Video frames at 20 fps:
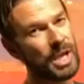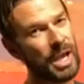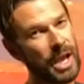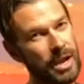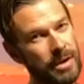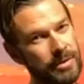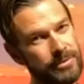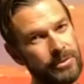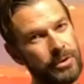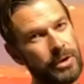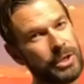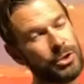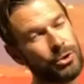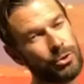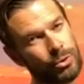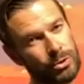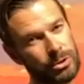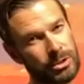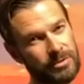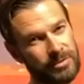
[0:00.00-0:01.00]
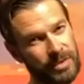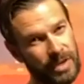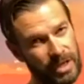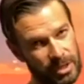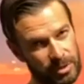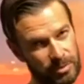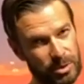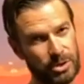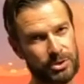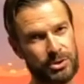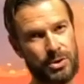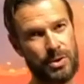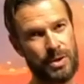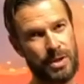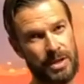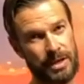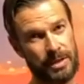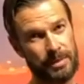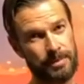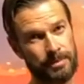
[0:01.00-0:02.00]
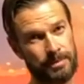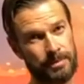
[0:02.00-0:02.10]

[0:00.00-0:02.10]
every tool available to them